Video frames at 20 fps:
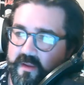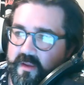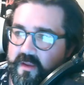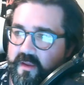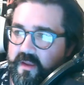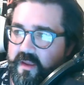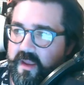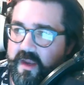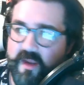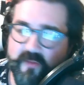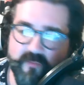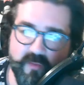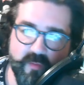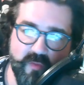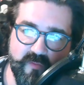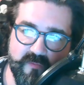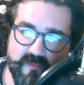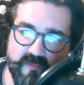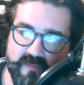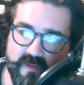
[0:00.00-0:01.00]
and even
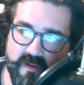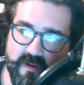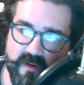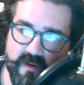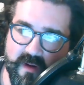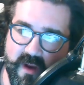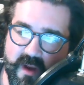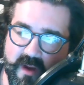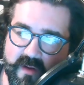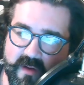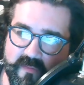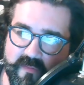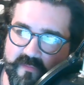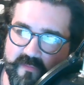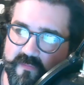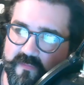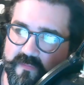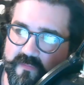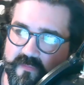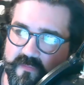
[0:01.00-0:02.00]
movies that are kind
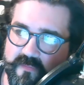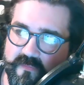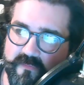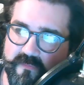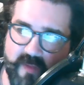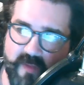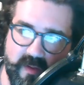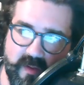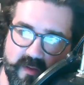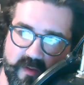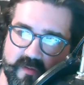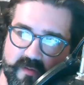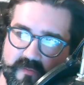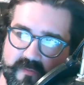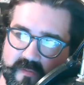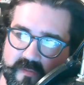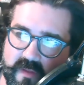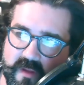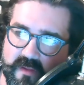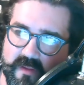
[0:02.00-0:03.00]
of
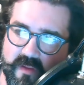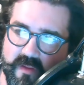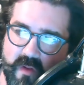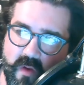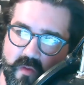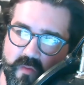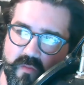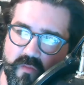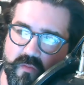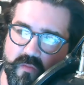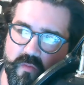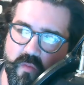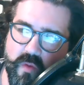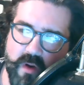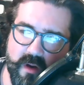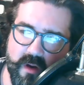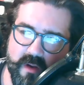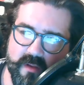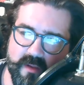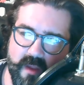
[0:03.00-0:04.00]
failures that don't
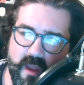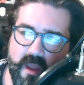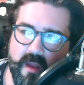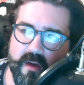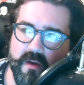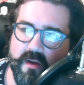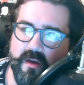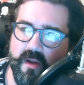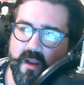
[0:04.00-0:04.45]
work a ton.